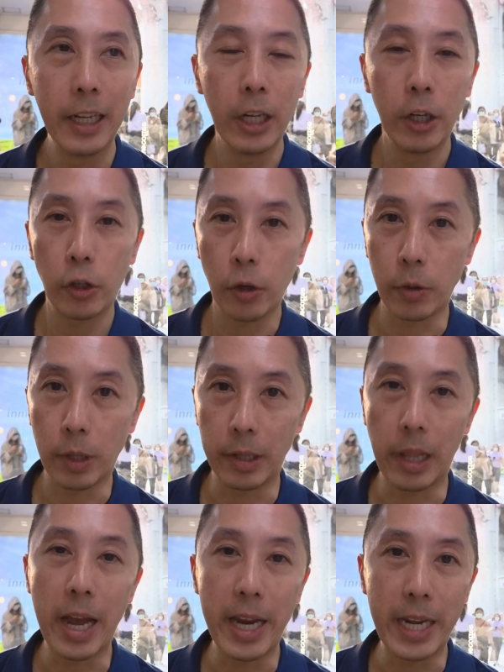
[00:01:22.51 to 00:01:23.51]
So the
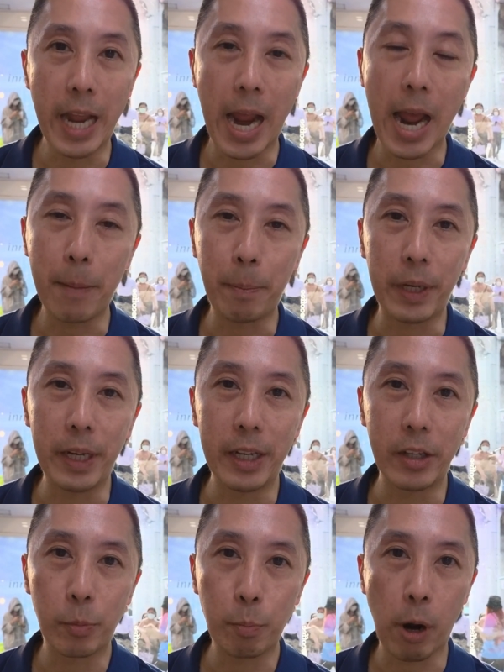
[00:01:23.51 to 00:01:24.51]
Line app
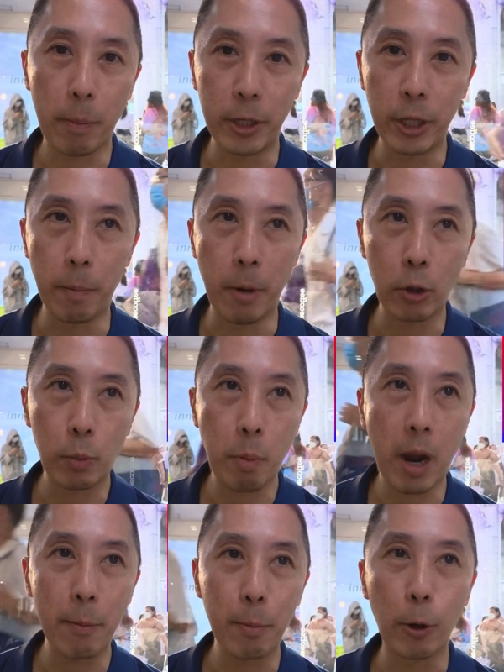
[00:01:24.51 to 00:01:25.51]
is probably the most
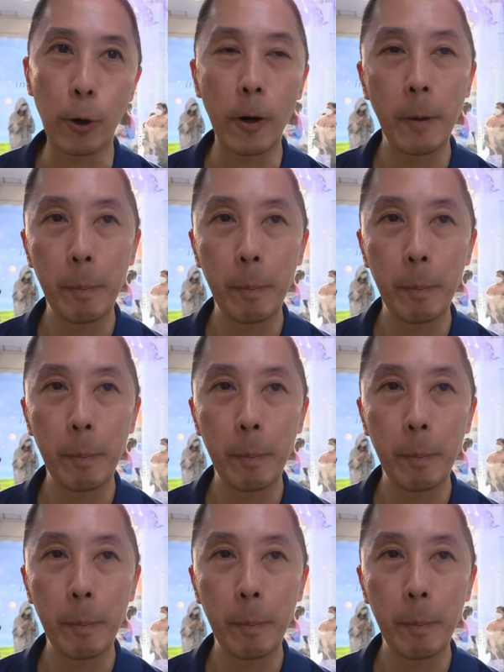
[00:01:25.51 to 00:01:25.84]
popular.